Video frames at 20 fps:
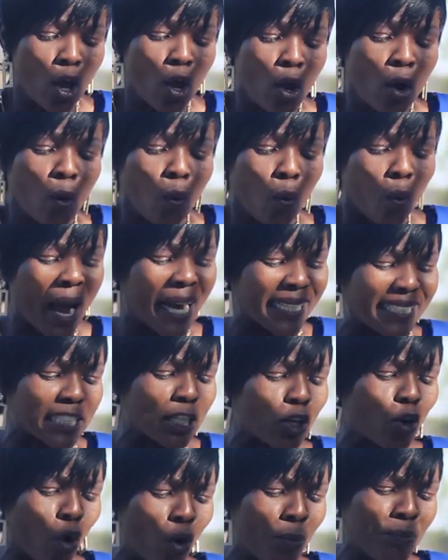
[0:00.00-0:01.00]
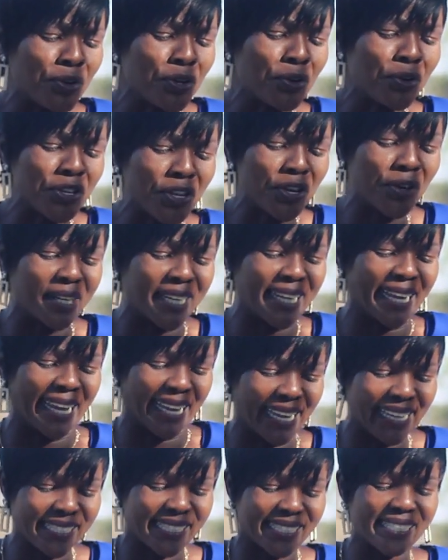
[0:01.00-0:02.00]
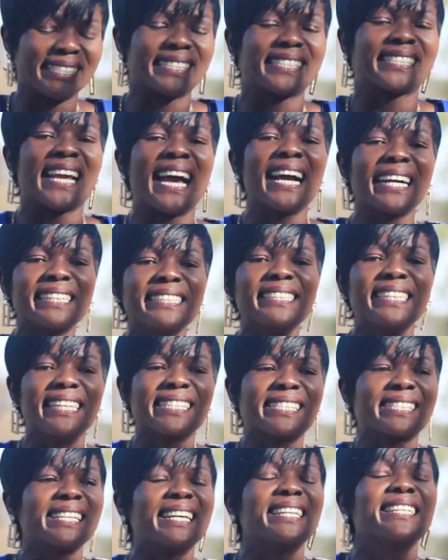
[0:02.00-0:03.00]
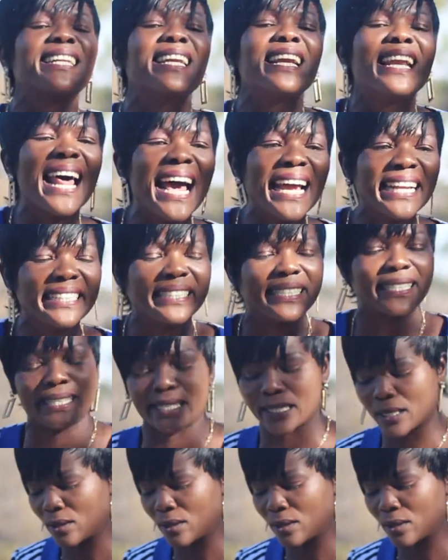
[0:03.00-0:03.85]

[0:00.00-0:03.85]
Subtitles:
What communion has darkness and light?